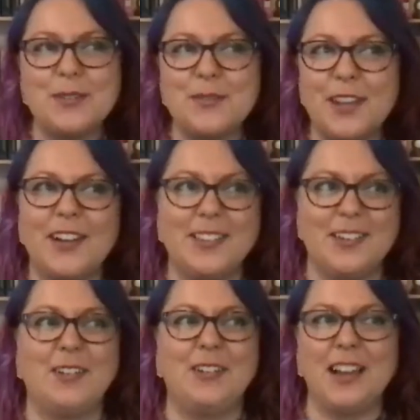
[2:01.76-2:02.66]
a very
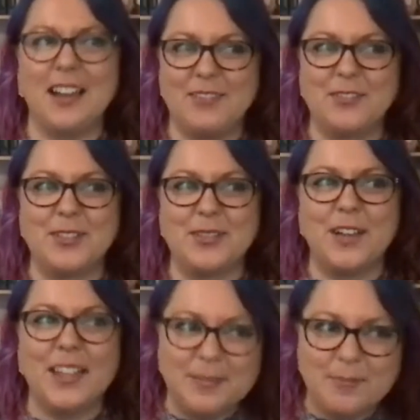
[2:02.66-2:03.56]
long time was
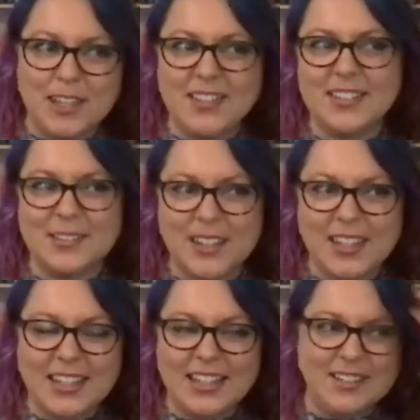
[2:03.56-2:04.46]
one measly
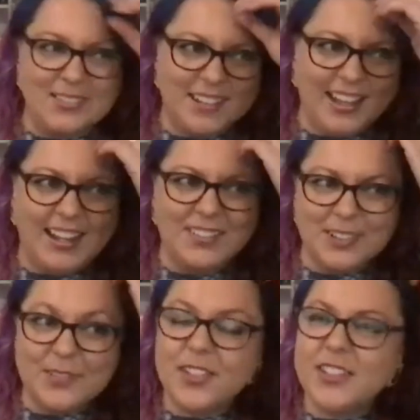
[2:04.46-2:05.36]
weekend away
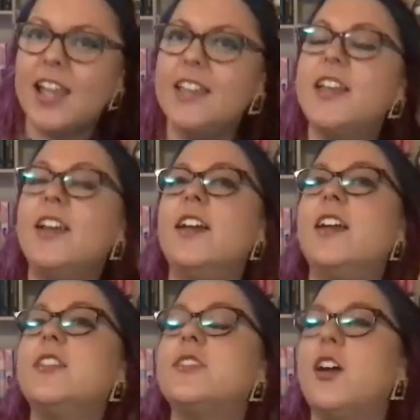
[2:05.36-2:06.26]
for a few days.
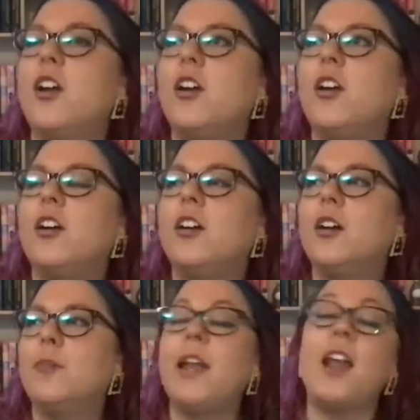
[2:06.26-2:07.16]
So,
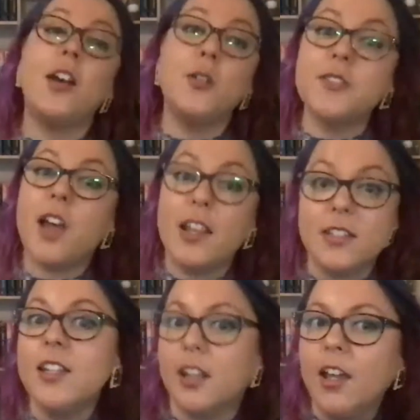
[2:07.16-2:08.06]
but I
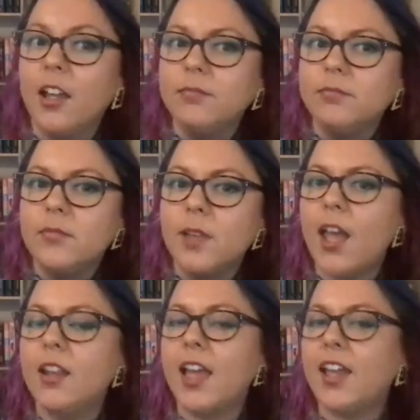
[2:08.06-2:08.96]
did it.
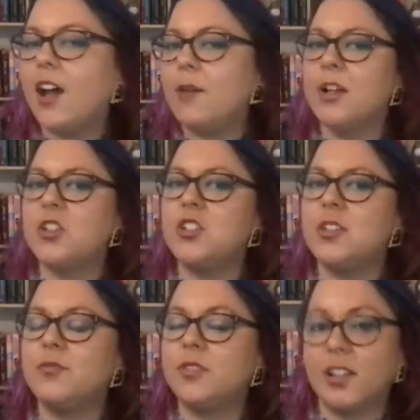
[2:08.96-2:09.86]
And like, how much
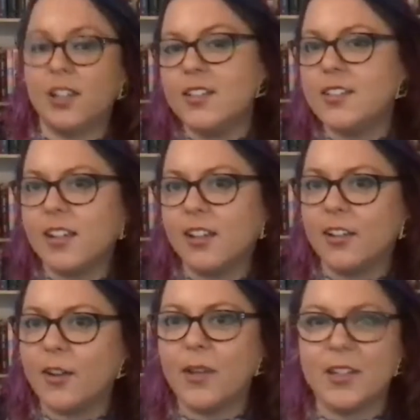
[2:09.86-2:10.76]
different is it
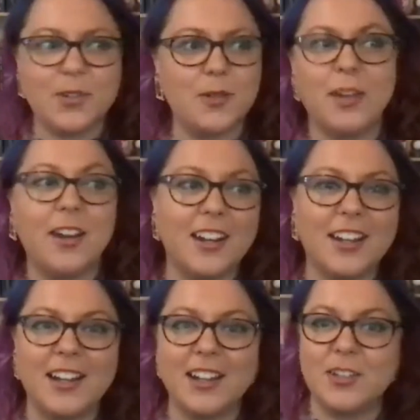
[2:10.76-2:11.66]
going to
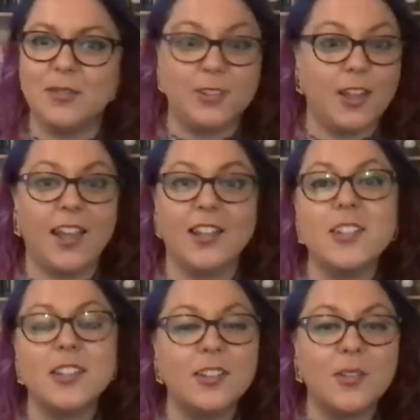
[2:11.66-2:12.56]
America to flying
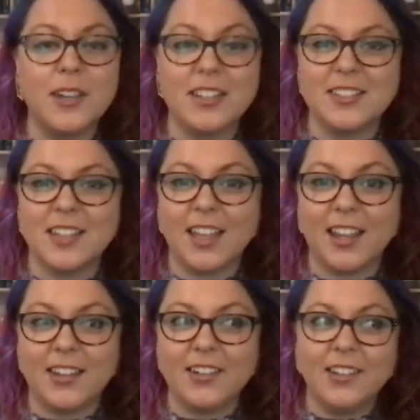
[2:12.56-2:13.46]
to
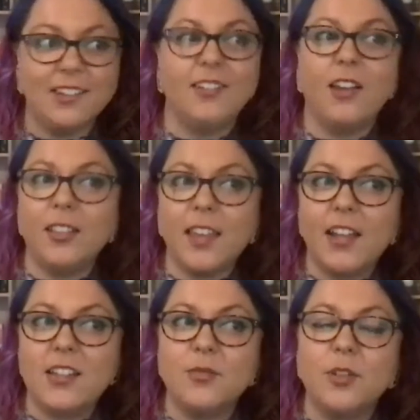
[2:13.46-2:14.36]
Queensland? Not
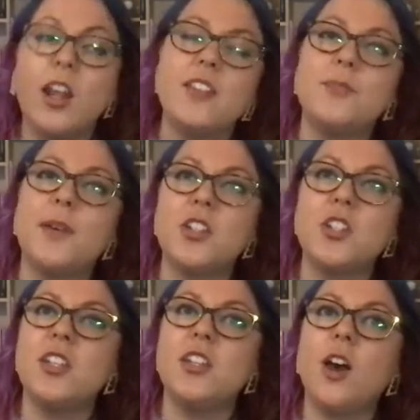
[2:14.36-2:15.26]
that different,
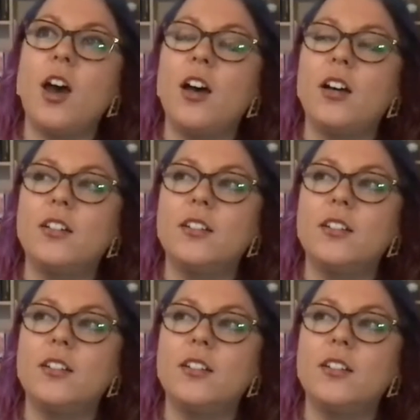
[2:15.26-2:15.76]
especially not